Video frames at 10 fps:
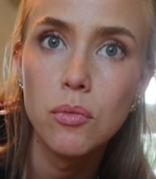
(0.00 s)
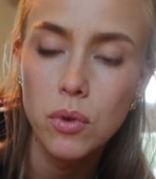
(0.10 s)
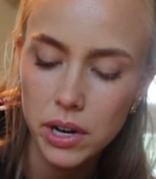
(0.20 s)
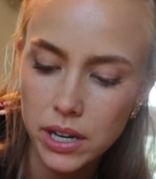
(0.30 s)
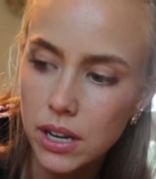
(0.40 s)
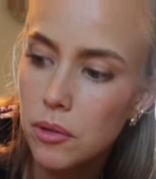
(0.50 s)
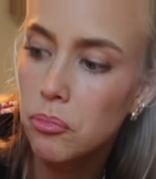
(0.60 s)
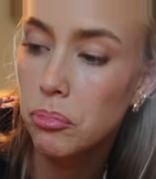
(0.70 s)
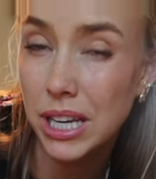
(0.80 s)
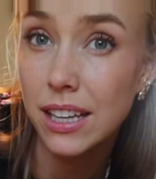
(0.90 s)

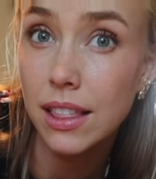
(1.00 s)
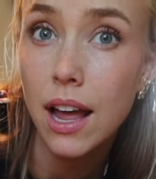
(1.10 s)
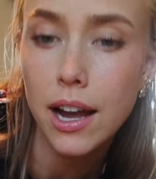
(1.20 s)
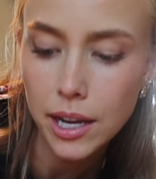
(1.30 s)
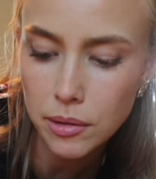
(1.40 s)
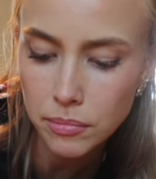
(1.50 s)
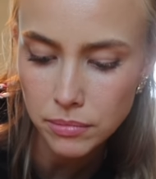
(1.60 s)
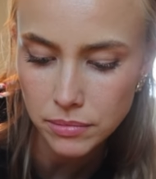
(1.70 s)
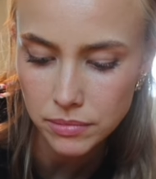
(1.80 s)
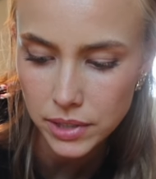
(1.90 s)
1 big
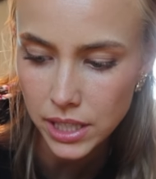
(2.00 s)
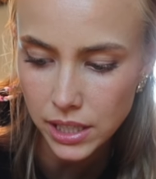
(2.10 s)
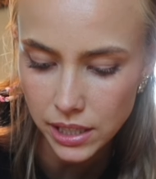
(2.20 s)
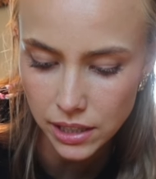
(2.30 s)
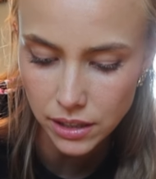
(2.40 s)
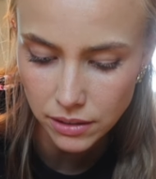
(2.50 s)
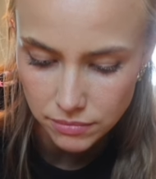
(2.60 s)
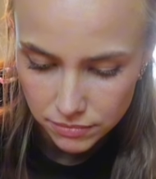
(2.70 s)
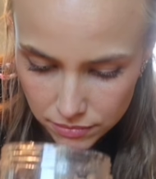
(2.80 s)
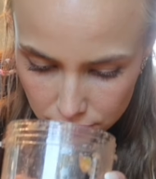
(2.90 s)
lime in here.
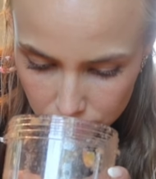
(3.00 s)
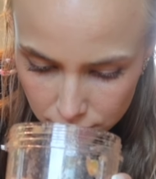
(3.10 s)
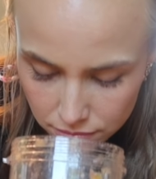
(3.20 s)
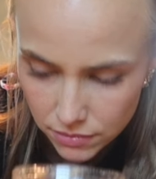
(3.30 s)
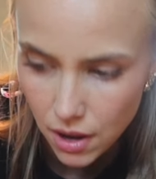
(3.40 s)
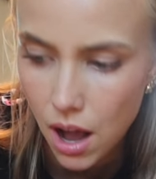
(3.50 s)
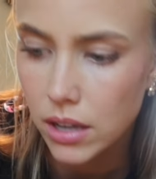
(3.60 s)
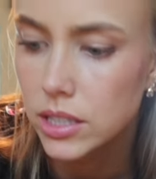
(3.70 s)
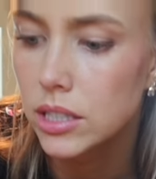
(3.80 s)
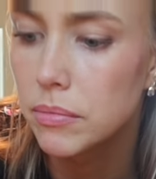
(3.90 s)

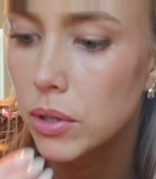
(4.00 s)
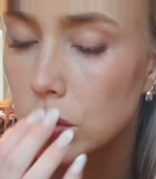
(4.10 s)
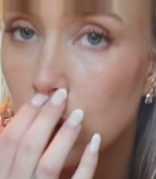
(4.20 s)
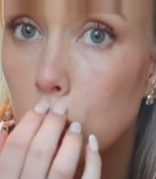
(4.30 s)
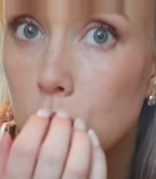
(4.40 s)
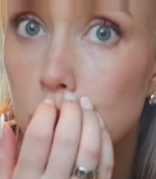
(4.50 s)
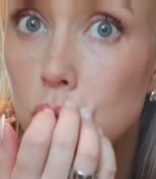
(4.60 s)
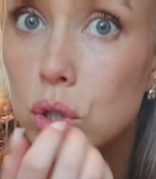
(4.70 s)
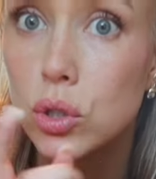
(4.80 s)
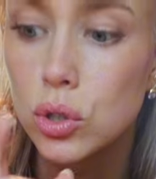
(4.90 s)
It smells
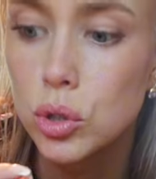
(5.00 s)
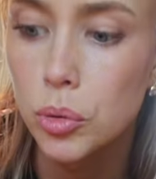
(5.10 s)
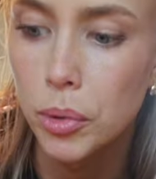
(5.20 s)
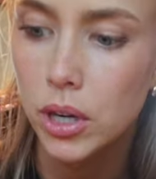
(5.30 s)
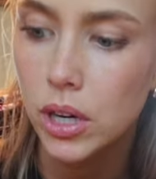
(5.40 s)
super